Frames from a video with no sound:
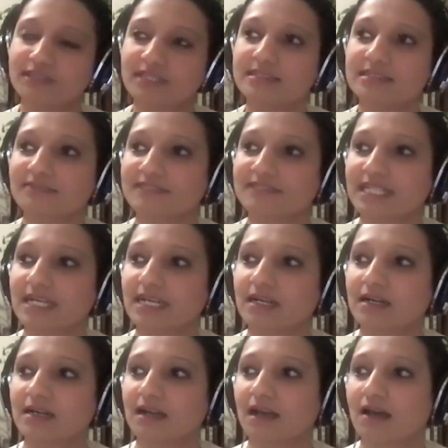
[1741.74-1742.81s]
things I've seen
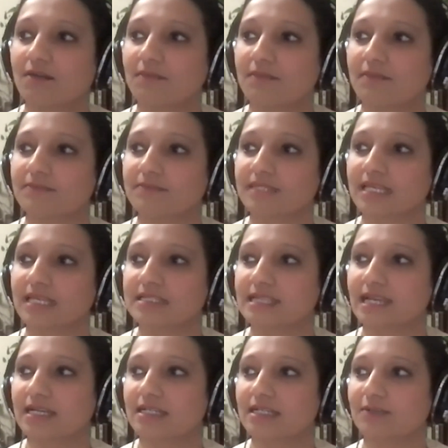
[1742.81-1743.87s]
are things
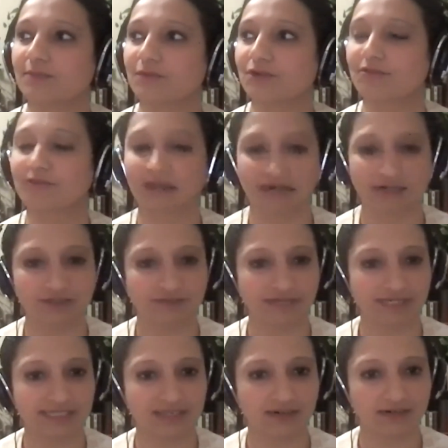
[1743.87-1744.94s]
that improve
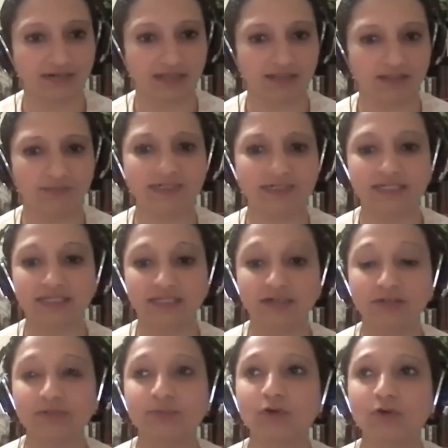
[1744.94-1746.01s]
cardiovascular health, but
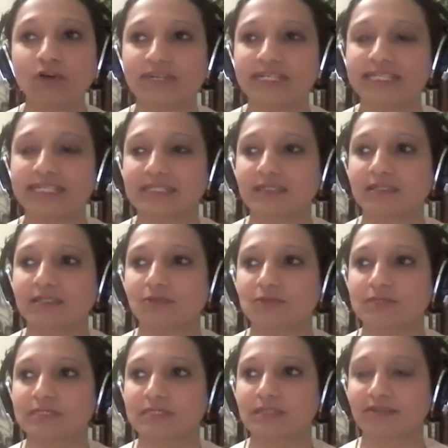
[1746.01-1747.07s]
more recent
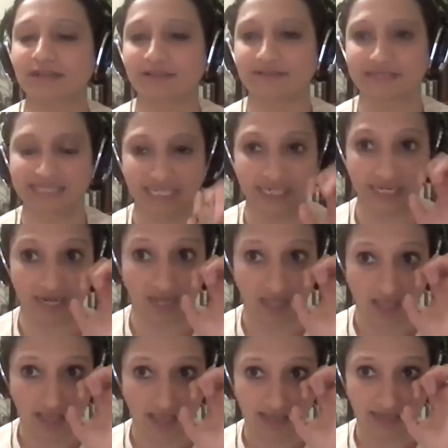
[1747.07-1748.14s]
stuff I've seen
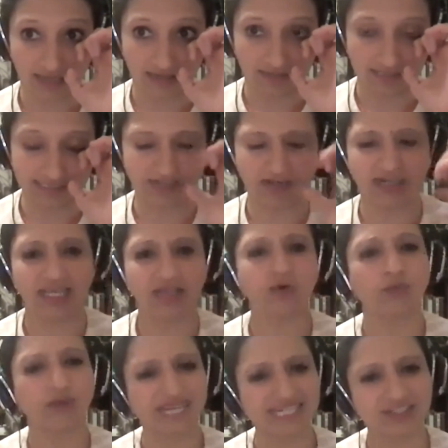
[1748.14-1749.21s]
is on like
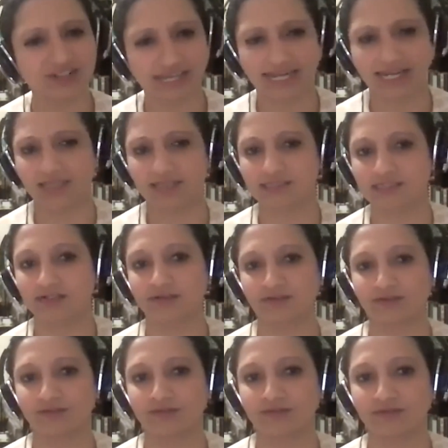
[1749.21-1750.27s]
weight training.
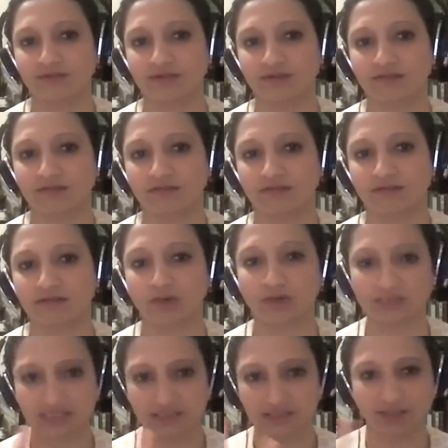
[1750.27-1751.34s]
So
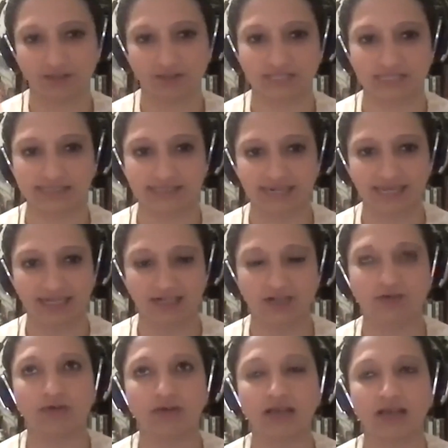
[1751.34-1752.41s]
those are the two things that I
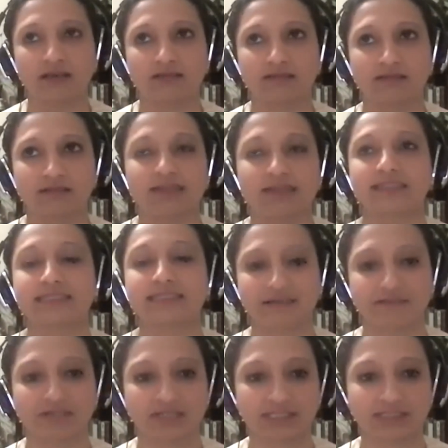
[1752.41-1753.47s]
know there is
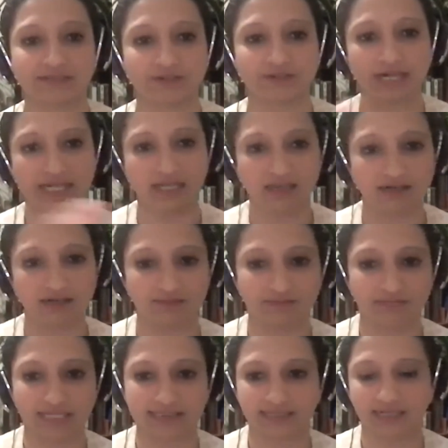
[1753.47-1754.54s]
evidence for, like
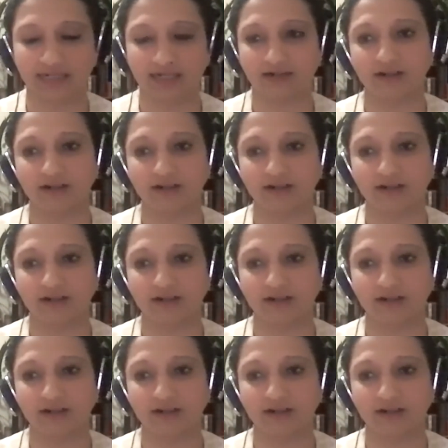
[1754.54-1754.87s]
things that